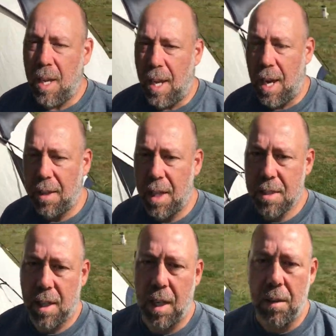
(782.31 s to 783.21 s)
And that's,
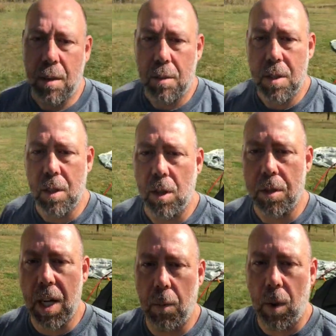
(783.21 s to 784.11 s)
again, just a little
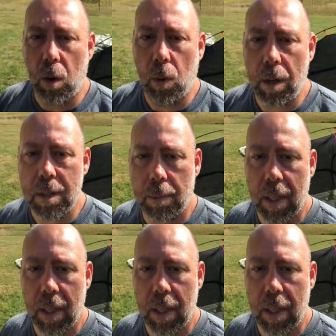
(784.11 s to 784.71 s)
tent 101, some of